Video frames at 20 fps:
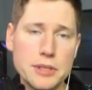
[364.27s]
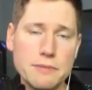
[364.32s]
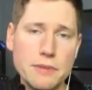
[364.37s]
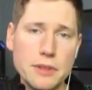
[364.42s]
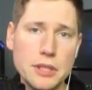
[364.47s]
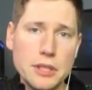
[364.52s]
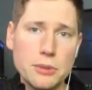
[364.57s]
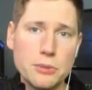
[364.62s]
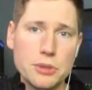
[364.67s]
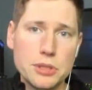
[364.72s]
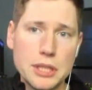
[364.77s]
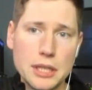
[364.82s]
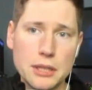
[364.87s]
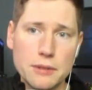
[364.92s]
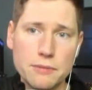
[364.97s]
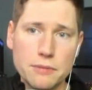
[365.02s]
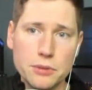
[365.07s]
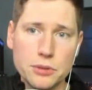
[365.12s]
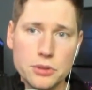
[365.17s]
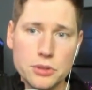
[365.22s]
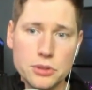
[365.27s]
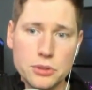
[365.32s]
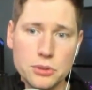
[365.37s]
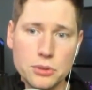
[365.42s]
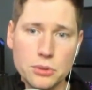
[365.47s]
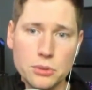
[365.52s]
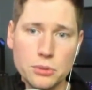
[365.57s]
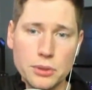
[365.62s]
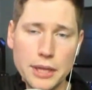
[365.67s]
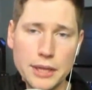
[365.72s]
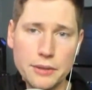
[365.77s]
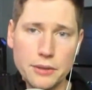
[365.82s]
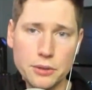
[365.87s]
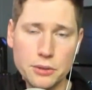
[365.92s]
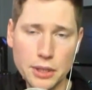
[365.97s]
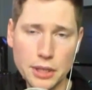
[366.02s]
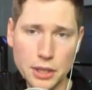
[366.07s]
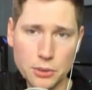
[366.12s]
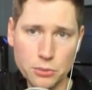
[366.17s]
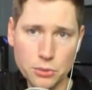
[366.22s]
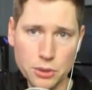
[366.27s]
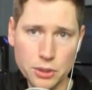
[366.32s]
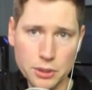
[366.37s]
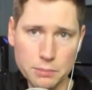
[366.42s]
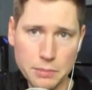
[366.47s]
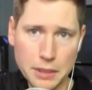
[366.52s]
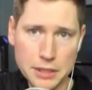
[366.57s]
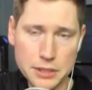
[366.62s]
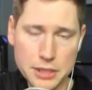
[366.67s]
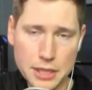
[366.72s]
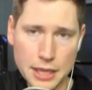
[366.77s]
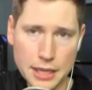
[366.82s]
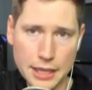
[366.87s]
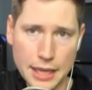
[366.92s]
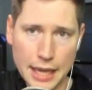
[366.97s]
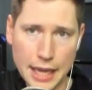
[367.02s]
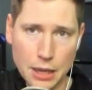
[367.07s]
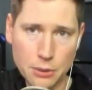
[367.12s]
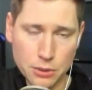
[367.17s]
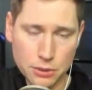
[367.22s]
NVIDIA was careful to lay the groundwork by saying, hey,